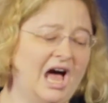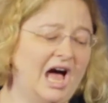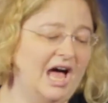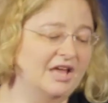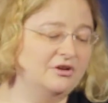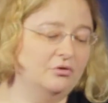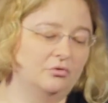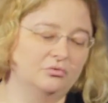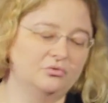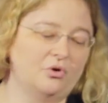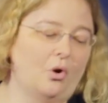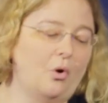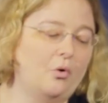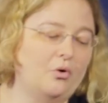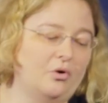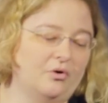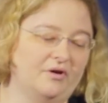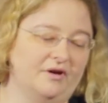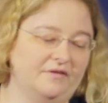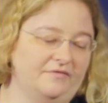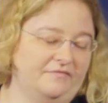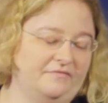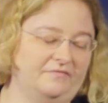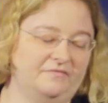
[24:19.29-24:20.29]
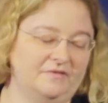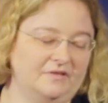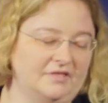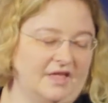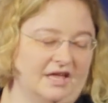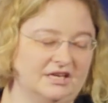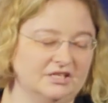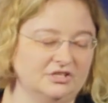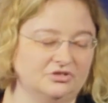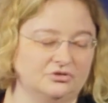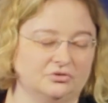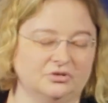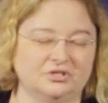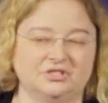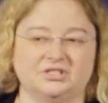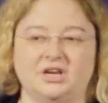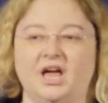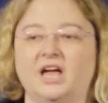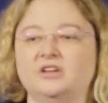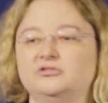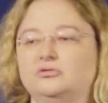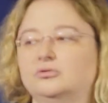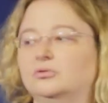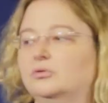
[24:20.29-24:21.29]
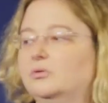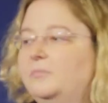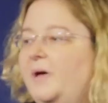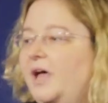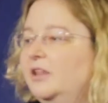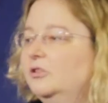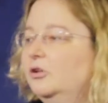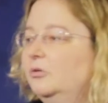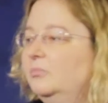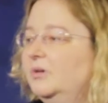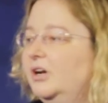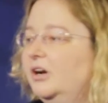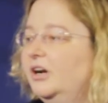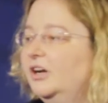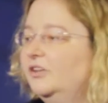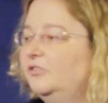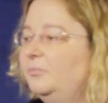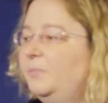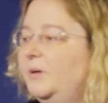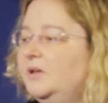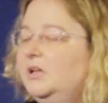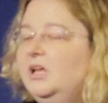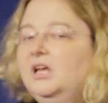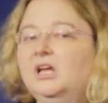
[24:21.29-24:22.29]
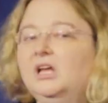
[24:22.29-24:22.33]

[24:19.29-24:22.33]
I don't know if that is or is not true about luminaries,